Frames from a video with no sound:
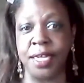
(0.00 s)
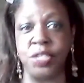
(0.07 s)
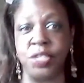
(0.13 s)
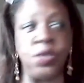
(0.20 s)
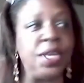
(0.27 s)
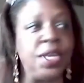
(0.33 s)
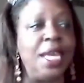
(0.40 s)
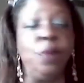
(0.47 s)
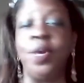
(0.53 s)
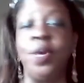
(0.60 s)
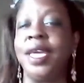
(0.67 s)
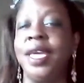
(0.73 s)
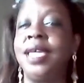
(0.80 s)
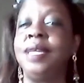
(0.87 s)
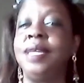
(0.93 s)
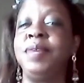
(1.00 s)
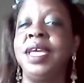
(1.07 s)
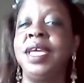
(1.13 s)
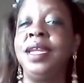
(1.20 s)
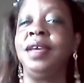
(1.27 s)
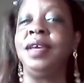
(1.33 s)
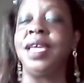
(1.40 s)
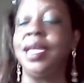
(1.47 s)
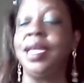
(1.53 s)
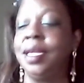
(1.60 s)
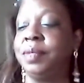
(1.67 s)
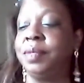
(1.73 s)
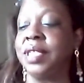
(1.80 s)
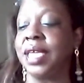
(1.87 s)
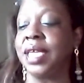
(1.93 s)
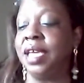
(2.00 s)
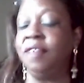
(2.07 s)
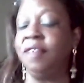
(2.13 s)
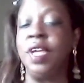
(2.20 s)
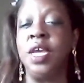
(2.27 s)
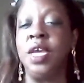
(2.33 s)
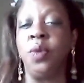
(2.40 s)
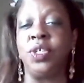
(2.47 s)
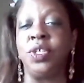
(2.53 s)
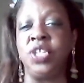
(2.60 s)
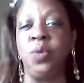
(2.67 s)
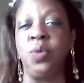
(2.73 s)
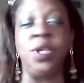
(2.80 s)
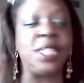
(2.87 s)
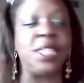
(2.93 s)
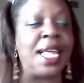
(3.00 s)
to get what he can get him to give what she wants.